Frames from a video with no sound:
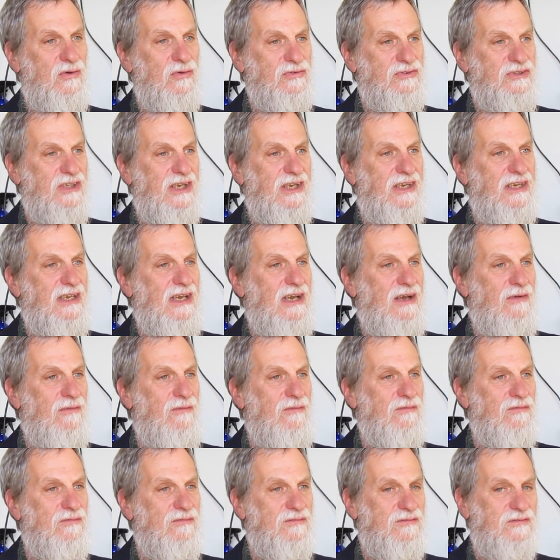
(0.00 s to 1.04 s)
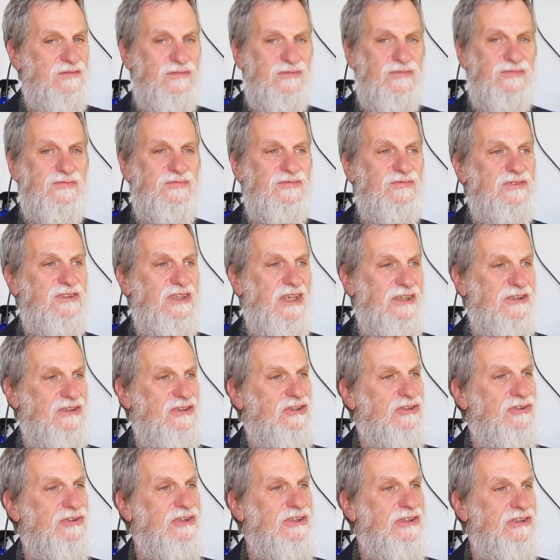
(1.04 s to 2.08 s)
take out 10
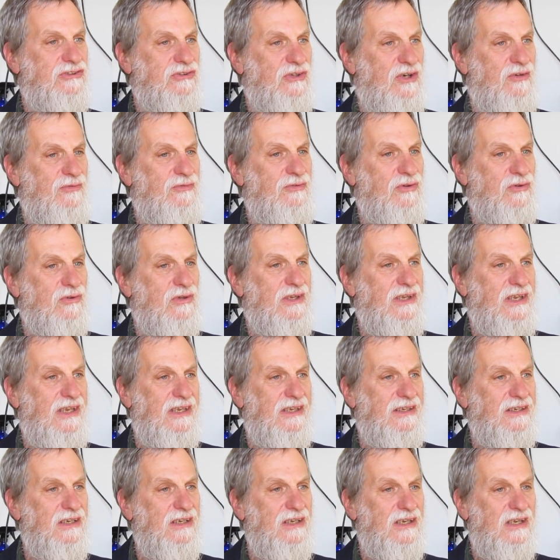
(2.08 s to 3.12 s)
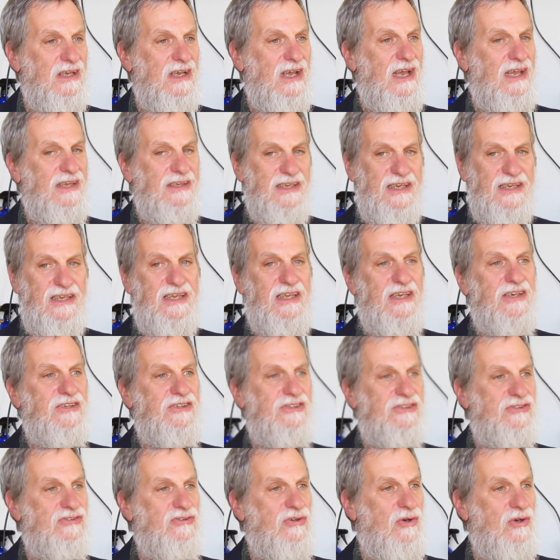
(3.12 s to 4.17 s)
trees off your land and then get it
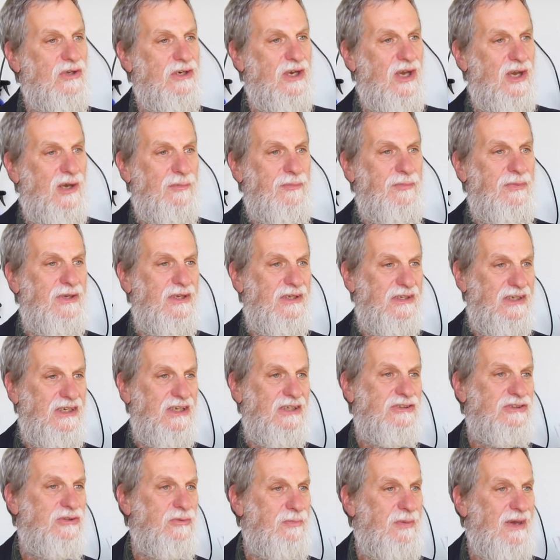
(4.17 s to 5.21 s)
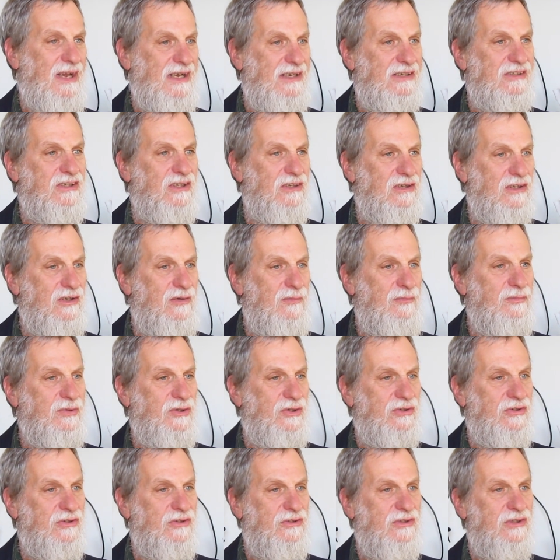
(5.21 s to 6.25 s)
sawn up and get you back the
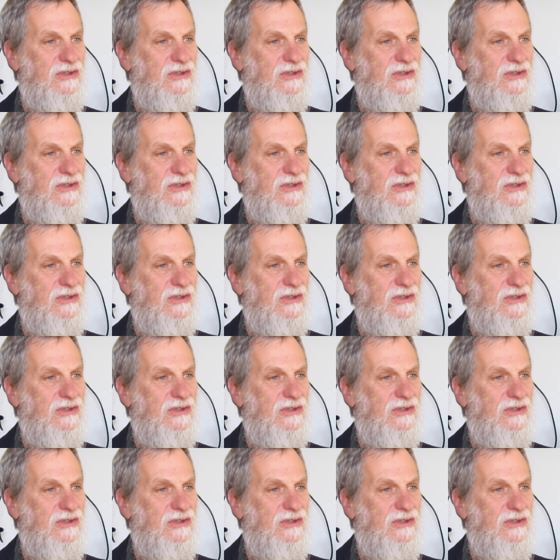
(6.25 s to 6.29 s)
lumber.